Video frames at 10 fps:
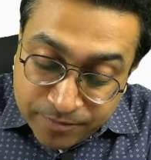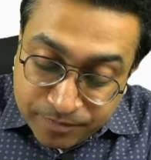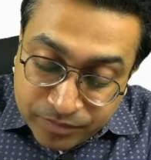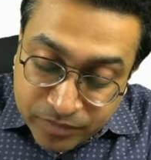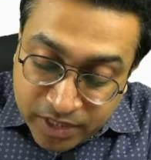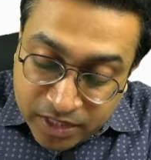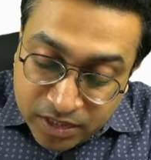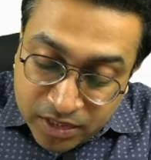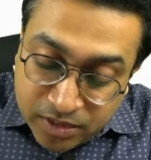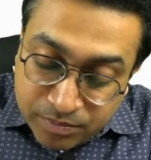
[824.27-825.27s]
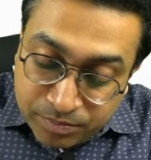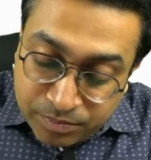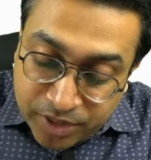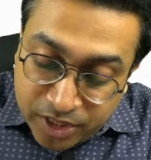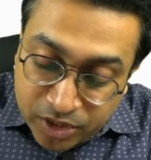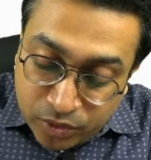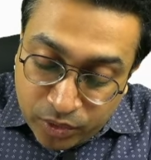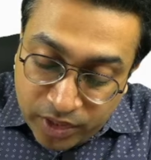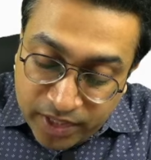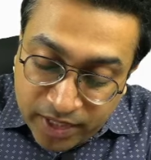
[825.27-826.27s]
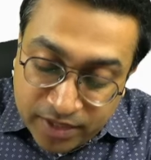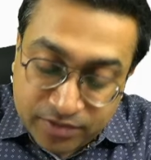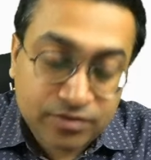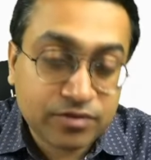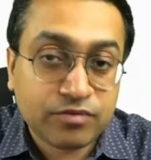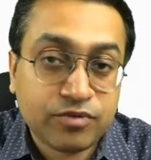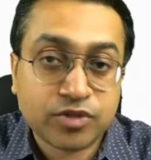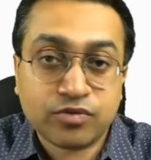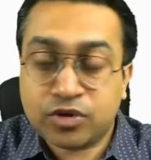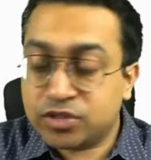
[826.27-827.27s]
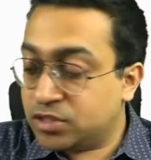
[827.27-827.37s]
then brachioradialis which was